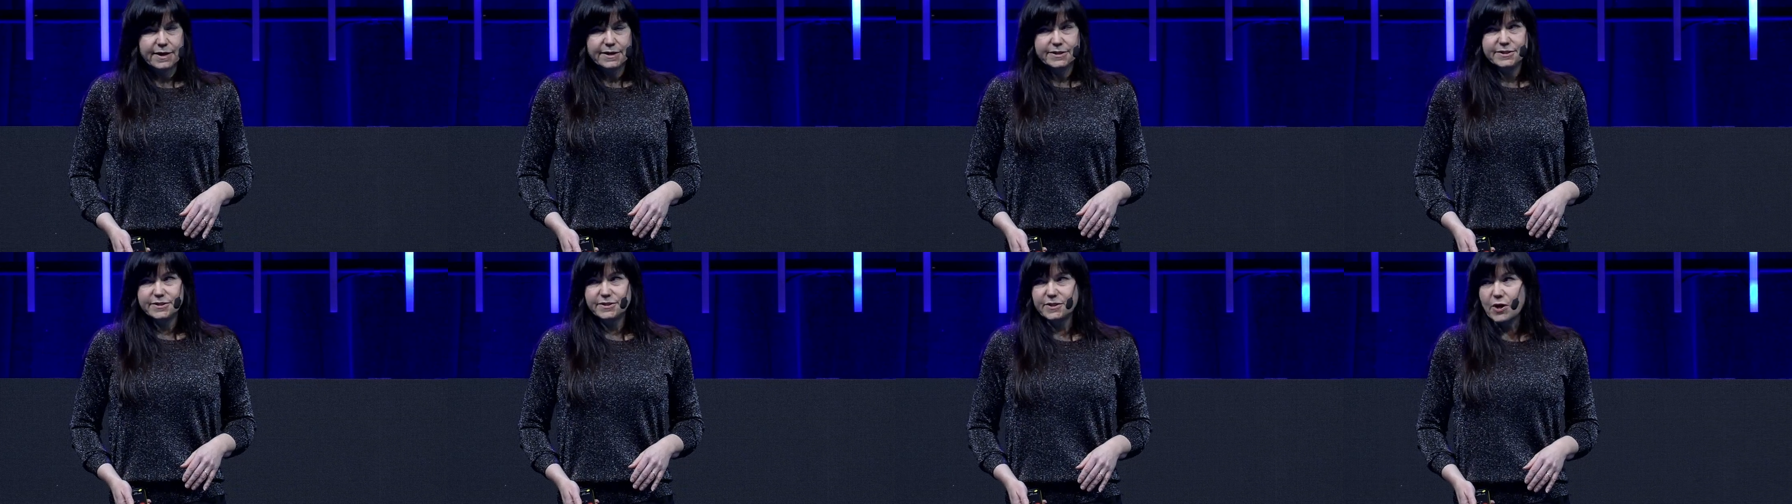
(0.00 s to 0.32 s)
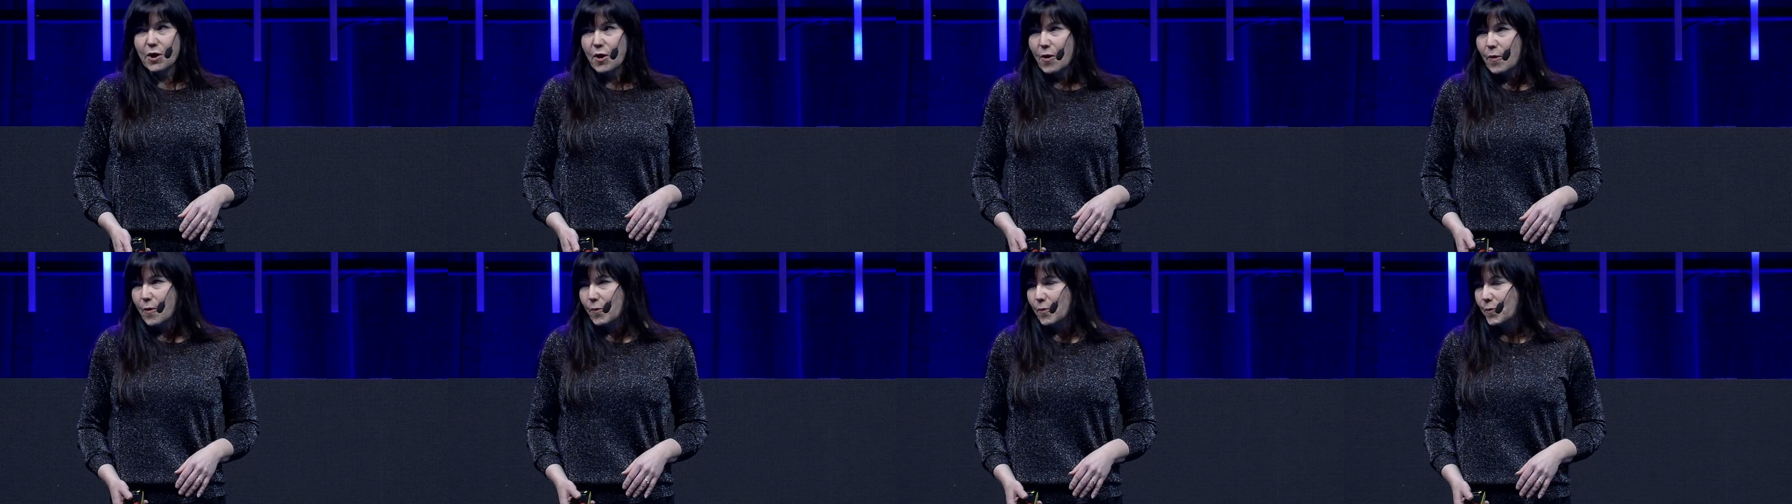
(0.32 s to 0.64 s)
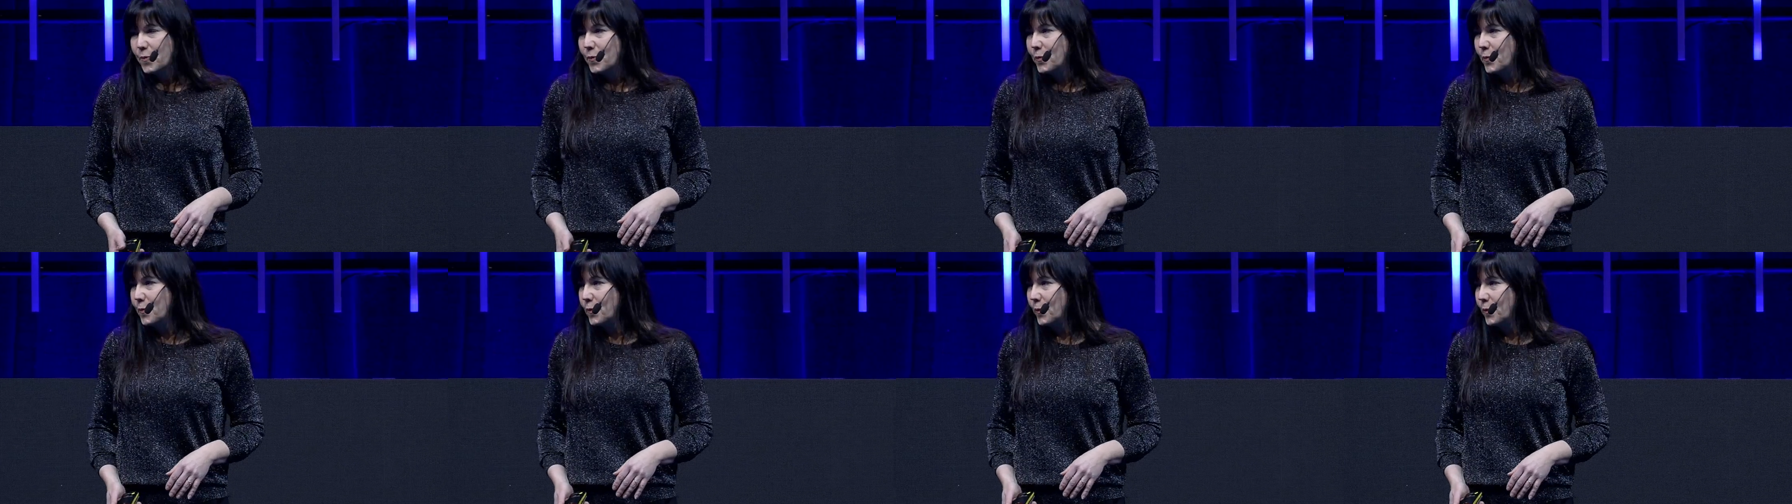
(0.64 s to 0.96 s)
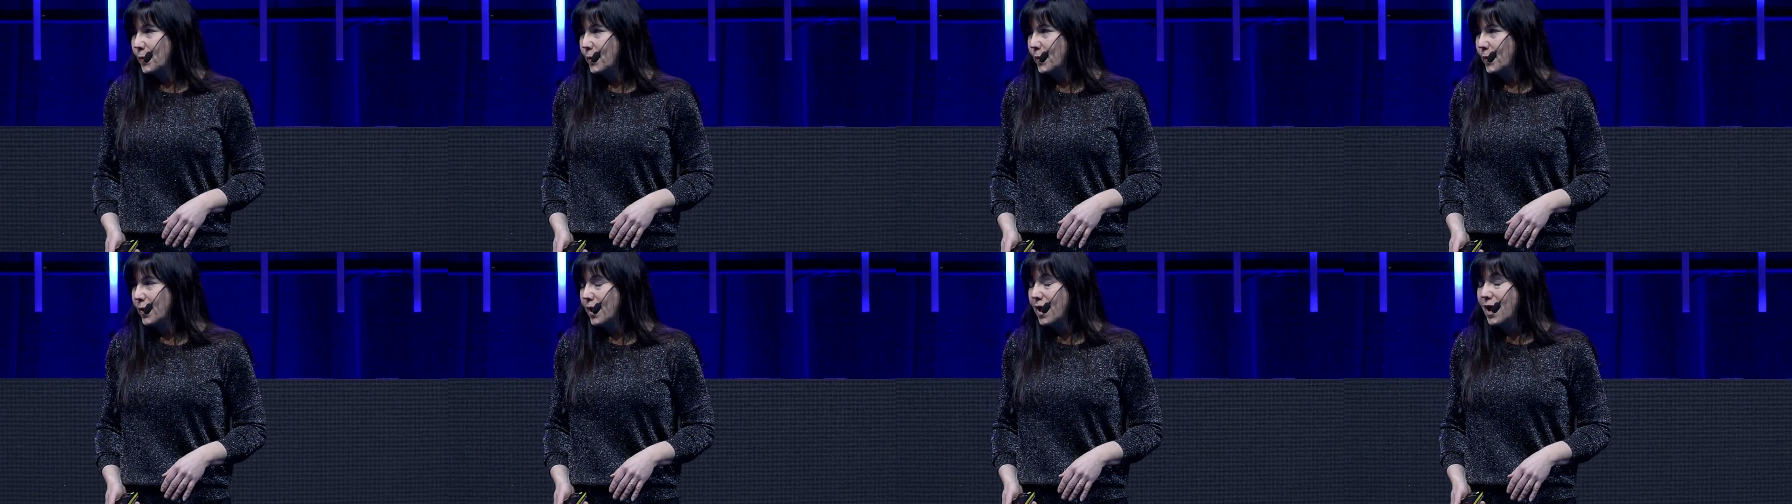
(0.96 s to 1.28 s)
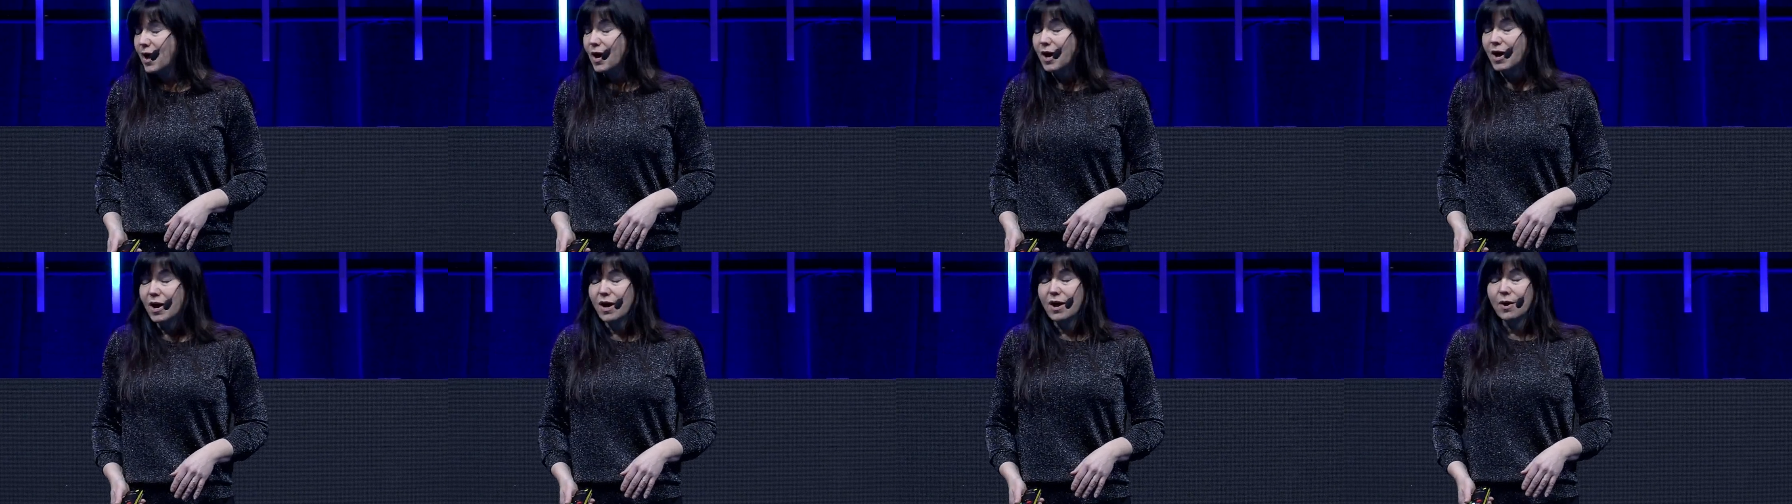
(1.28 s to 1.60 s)
So,
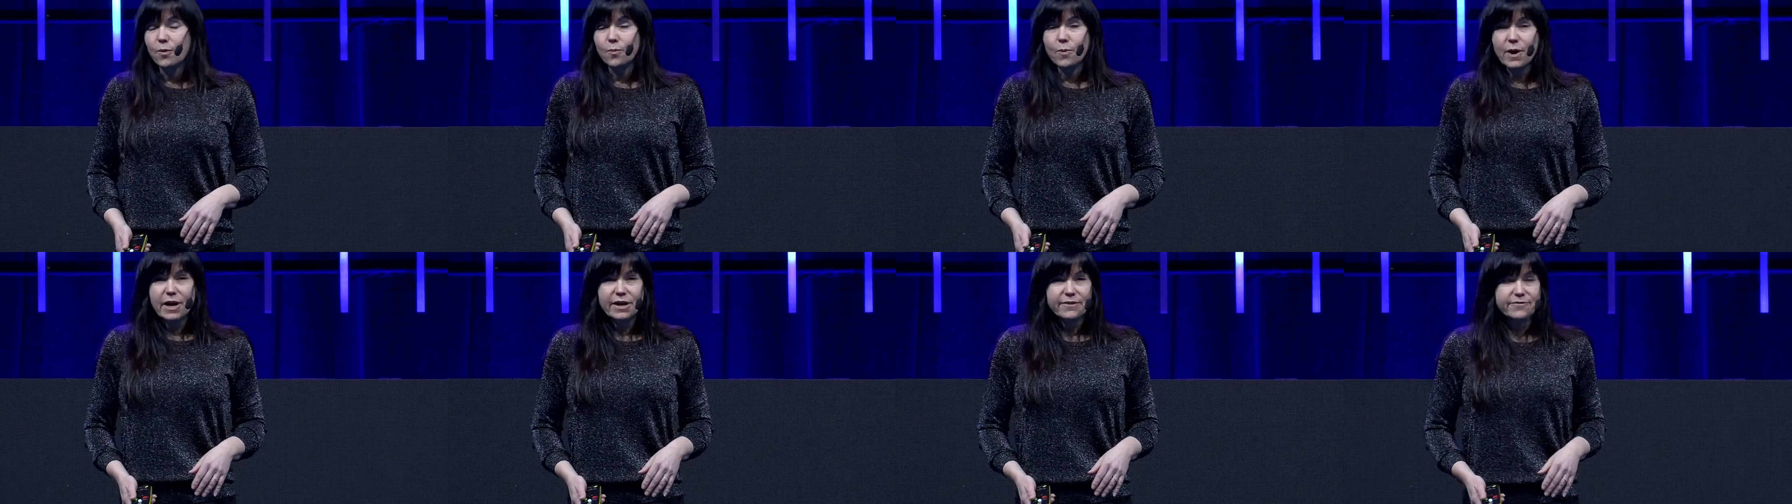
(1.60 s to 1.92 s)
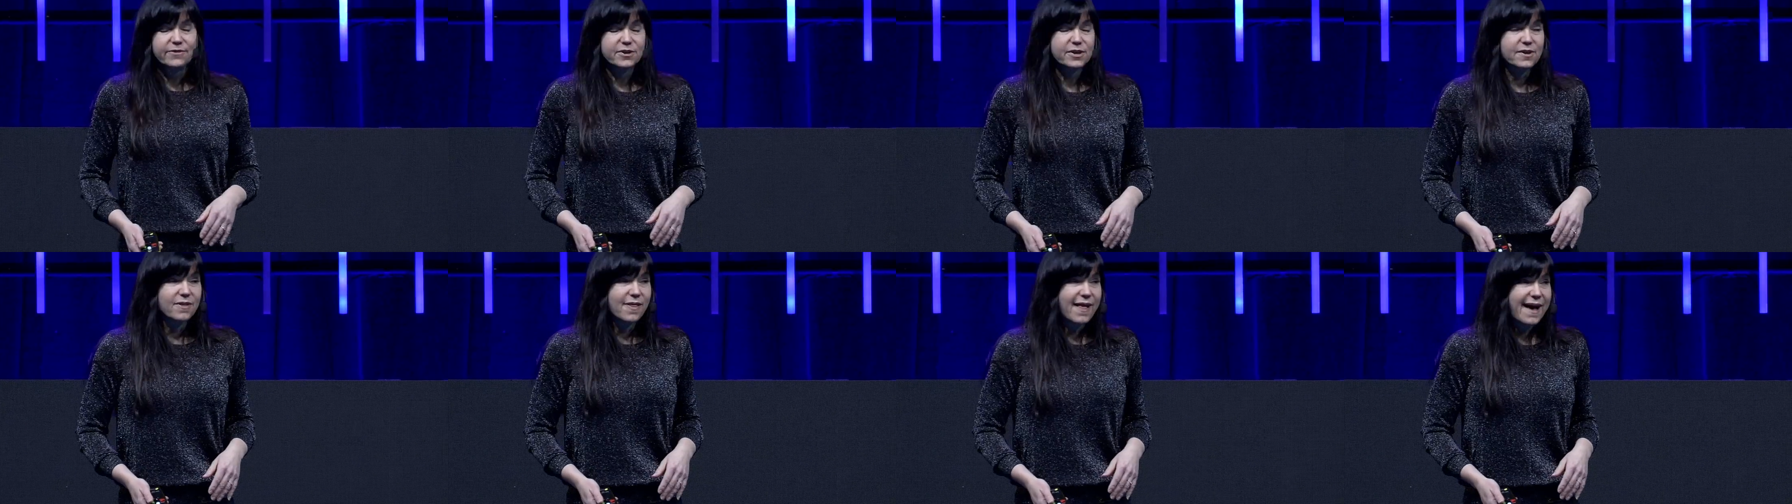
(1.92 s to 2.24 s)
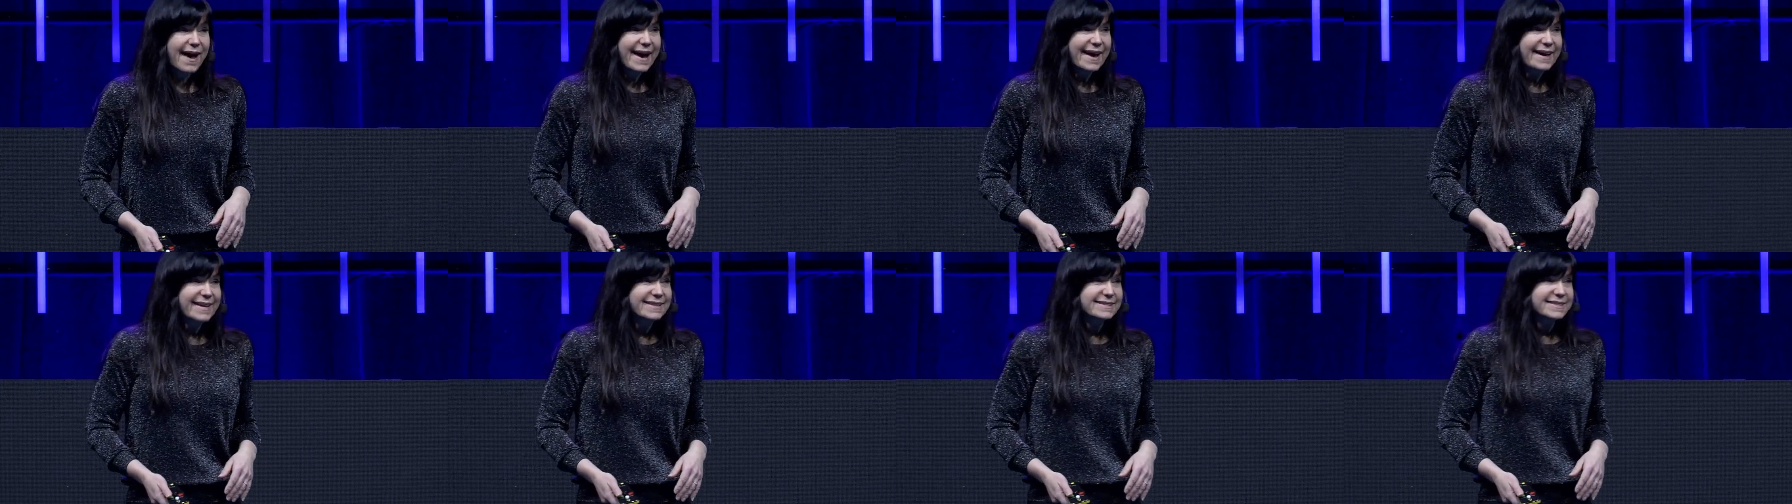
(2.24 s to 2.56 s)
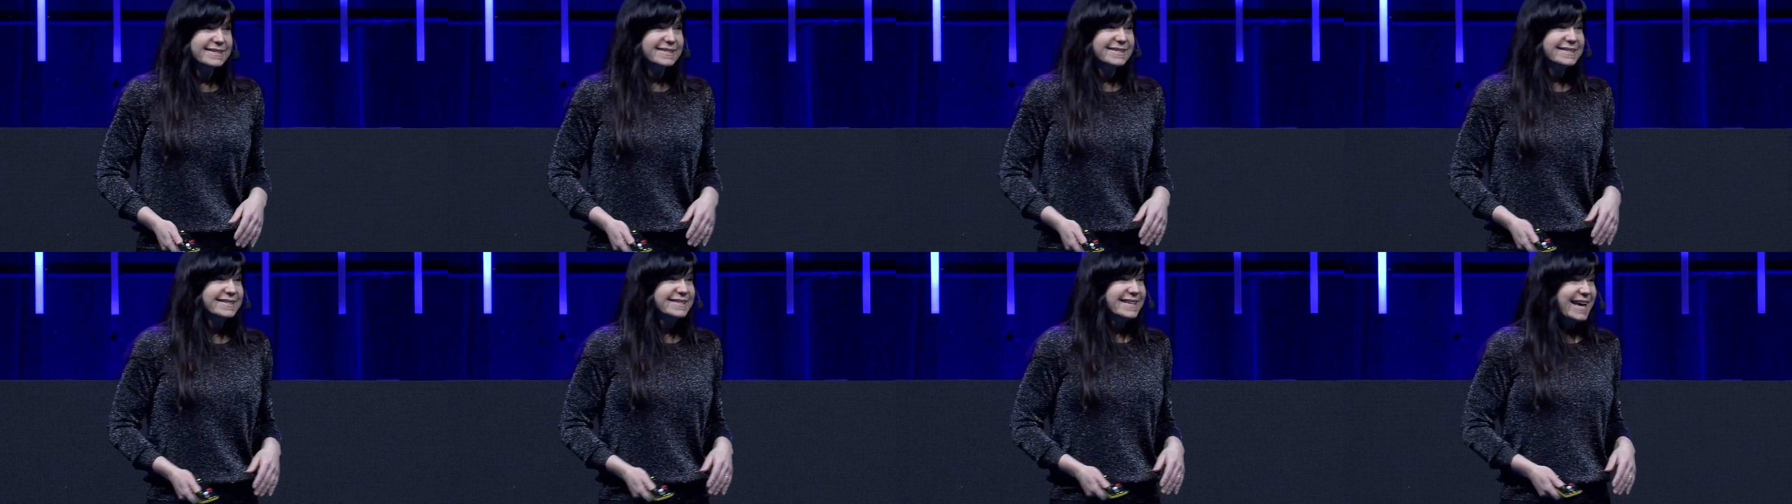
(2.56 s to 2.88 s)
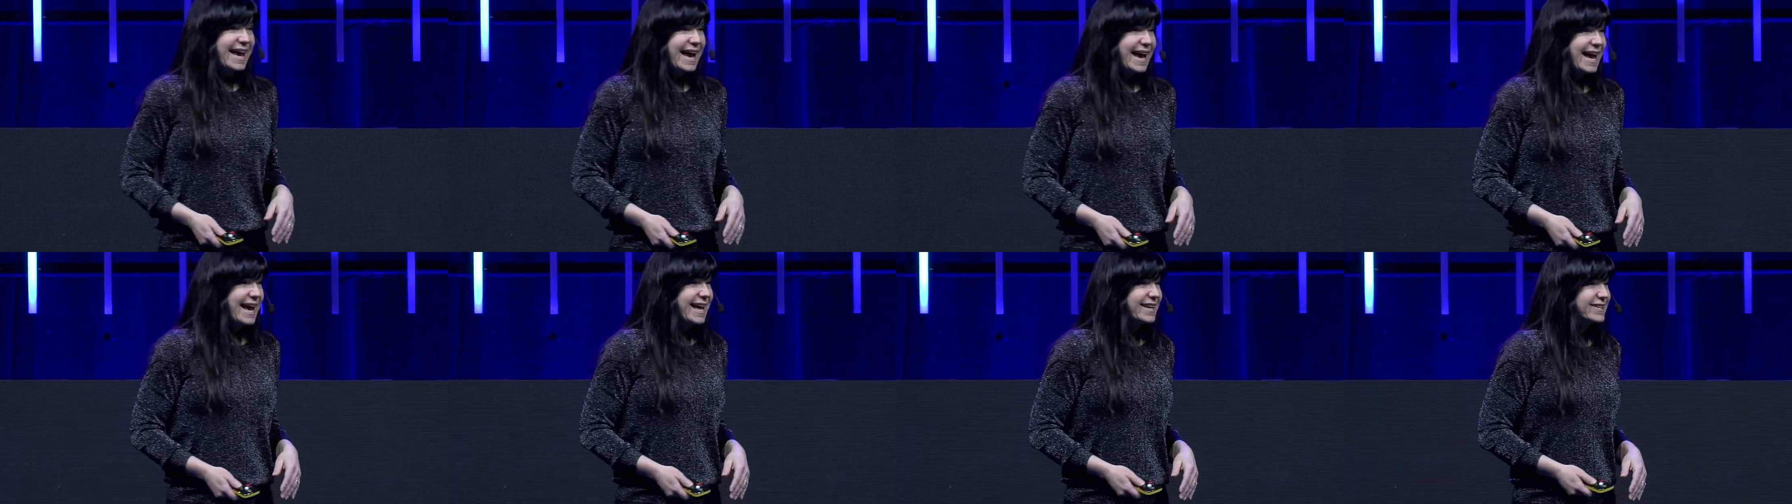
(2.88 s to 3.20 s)
what if your clients
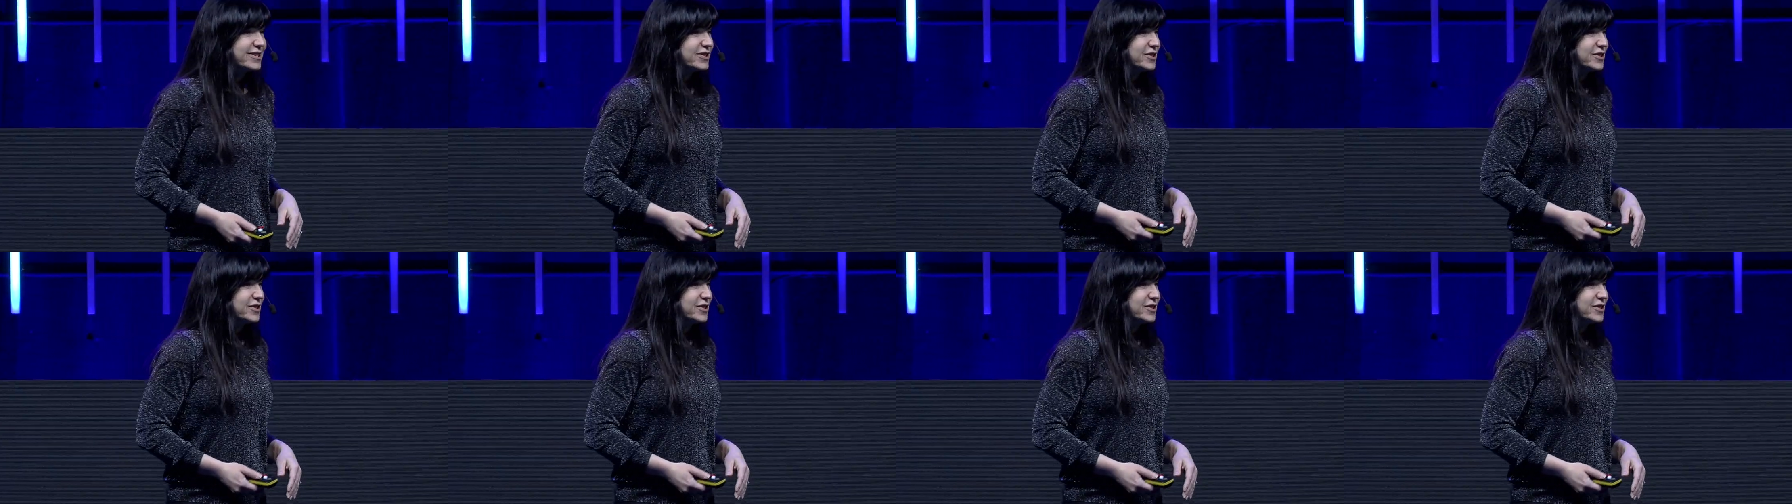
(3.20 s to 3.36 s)
can't